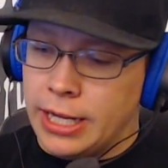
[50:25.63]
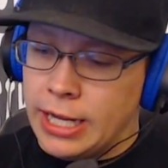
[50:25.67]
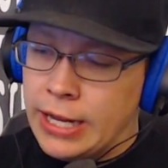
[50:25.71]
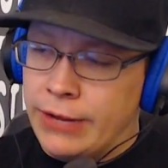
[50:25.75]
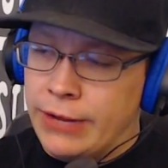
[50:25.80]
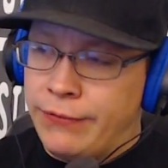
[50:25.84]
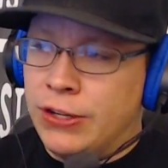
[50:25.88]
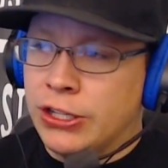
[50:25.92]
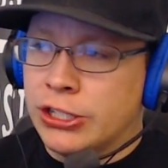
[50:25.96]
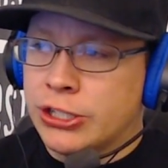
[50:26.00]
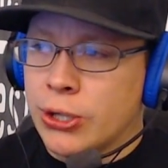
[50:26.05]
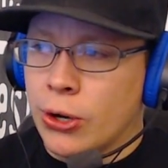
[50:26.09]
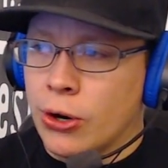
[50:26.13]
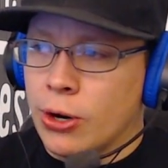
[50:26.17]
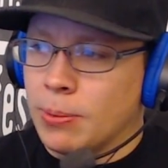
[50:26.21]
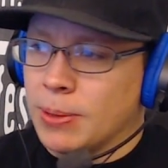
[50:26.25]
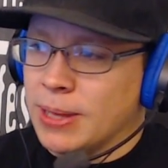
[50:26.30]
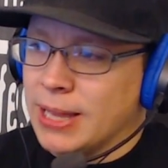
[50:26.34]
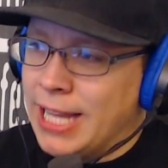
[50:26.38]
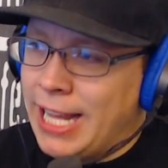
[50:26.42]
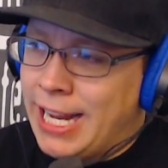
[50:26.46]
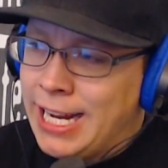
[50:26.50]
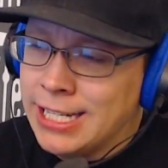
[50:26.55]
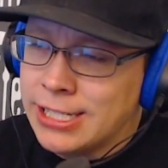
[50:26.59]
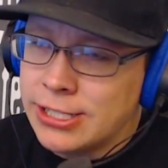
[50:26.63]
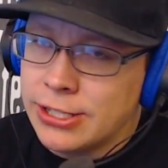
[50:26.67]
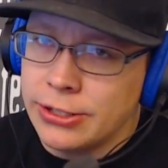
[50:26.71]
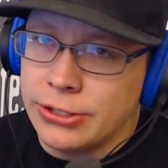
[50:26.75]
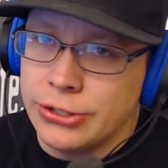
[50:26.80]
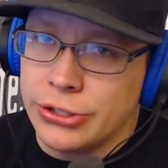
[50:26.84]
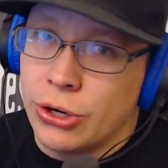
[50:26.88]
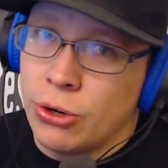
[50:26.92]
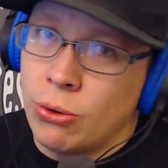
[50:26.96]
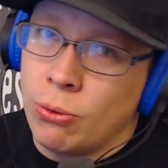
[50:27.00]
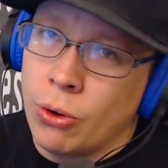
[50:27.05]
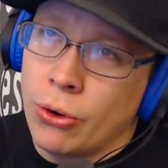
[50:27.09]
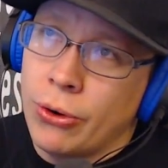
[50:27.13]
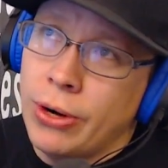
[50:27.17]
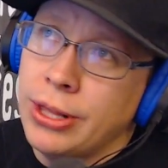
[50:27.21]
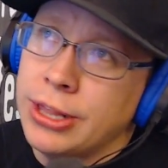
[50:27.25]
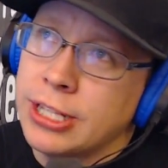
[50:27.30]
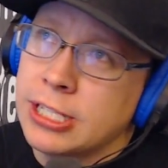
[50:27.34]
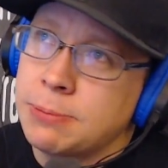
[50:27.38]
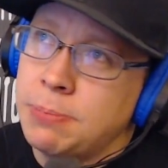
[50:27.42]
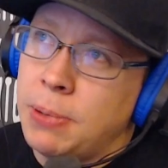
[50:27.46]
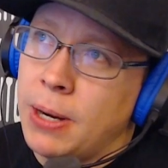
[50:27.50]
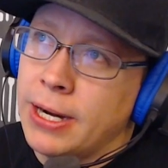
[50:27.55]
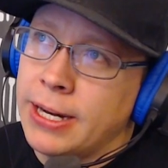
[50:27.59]
If you showed up late, don't worry.
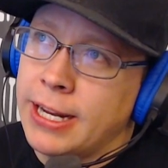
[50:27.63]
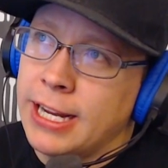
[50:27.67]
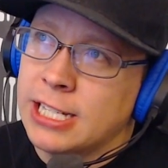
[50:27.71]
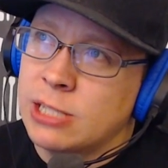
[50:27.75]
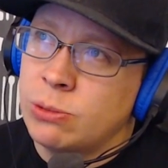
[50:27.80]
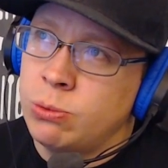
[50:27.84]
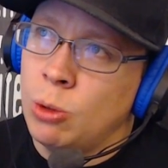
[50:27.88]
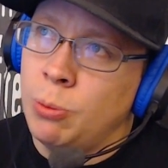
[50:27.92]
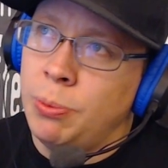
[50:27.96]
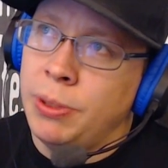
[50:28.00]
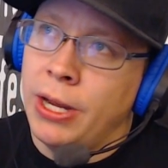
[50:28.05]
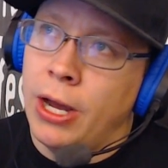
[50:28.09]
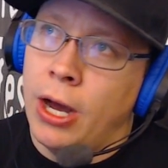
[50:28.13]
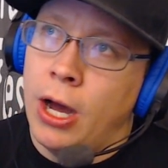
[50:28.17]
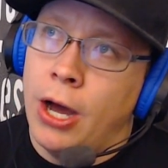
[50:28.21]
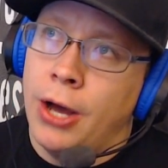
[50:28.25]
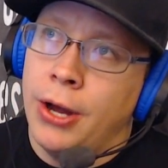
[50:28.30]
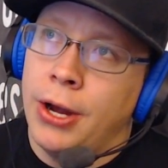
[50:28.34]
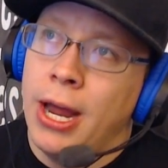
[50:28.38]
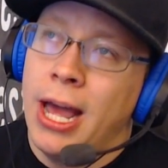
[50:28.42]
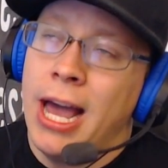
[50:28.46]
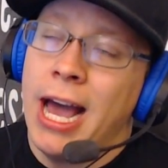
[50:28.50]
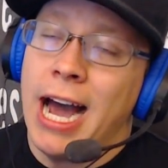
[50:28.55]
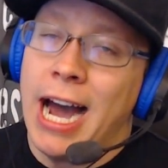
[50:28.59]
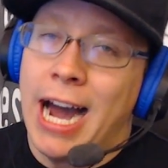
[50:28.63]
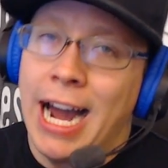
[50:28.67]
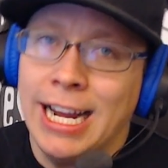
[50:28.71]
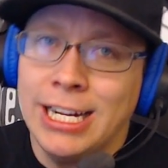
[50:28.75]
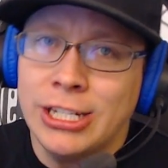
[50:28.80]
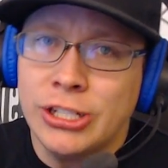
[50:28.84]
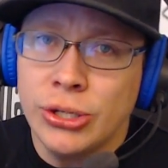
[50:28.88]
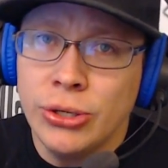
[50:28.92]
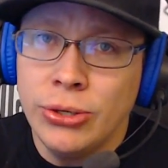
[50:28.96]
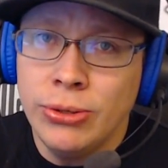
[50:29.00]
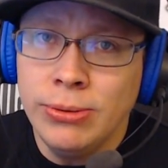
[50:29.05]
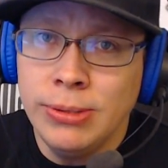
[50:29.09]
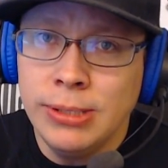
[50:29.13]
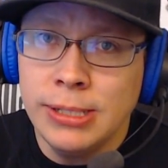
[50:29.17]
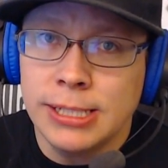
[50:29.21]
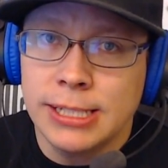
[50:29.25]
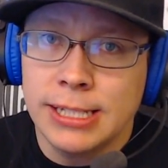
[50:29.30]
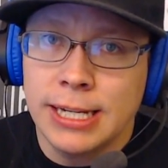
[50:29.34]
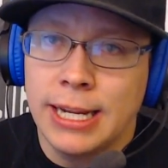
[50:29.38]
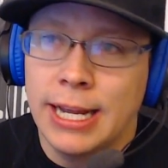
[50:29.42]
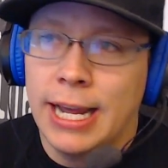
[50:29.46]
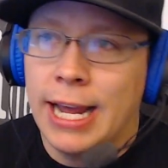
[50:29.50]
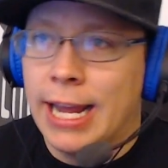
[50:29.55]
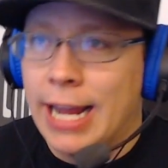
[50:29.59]
This podcast will be on
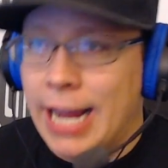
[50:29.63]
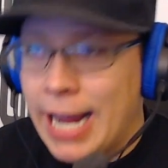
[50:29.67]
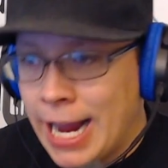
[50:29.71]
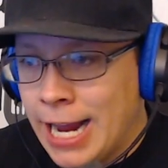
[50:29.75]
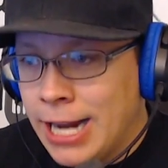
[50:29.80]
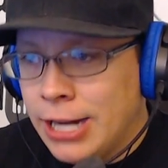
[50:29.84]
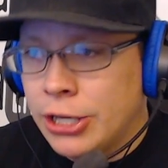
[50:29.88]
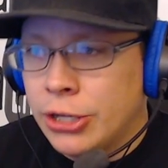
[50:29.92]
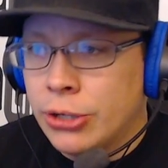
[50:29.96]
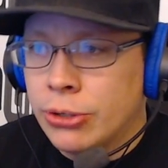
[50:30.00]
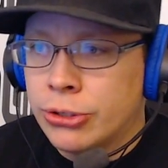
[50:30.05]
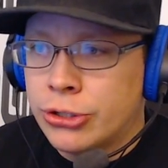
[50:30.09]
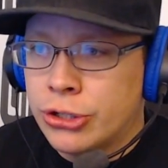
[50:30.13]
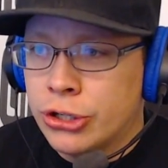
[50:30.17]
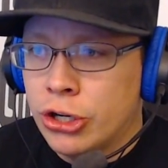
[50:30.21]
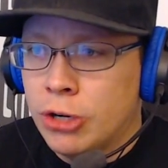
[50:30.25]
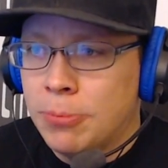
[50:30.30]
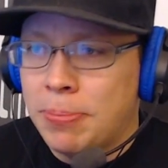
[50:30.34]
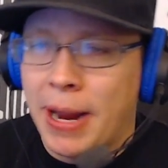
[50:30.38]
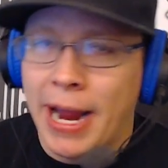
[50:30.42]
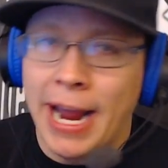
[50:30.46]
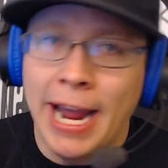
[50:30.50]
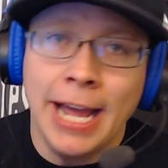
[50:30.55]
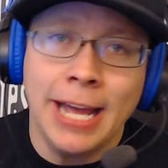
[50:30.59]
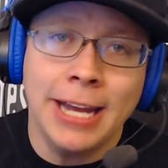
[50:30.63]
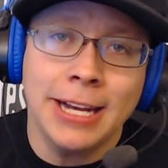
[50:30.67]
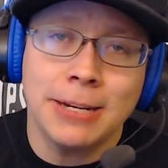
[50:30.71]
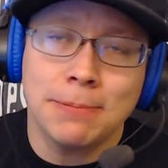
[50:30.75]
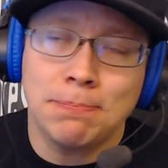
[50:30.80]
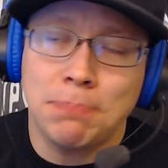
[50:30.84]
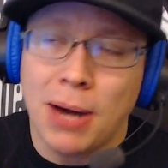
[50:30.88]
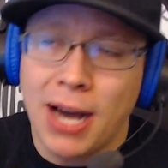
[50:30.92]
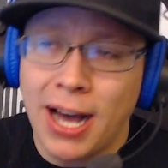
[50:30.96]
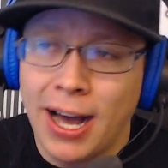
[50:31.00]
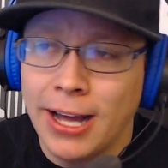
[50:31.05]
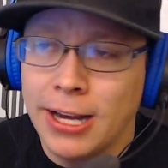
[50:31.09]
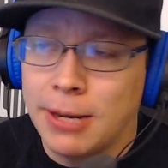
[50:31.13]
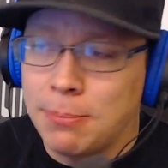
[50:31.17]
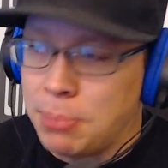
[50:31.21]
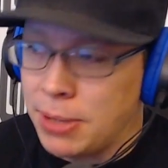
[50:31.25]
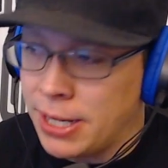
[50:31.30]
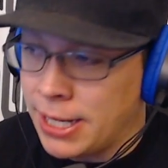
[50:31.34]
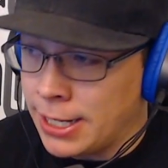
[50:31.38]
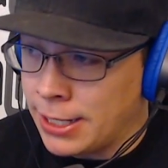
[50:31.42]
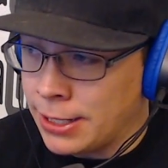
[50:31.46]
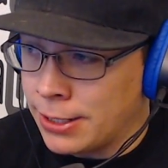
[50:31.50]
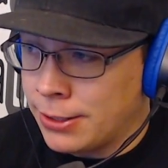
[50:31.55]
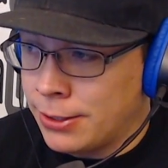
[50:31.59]
iTunes and YouTube and
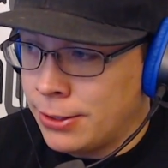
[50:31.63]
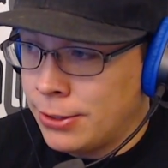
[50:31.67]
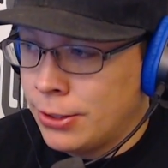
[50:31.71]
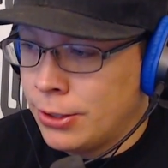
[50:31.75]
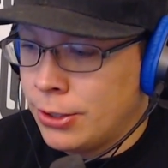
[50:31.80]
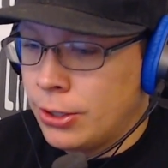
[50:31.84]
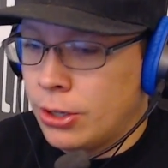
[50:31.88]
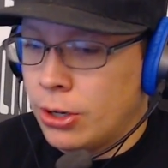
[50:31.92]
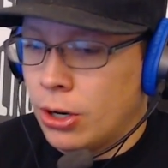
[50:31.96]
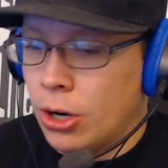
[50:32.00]
Podbean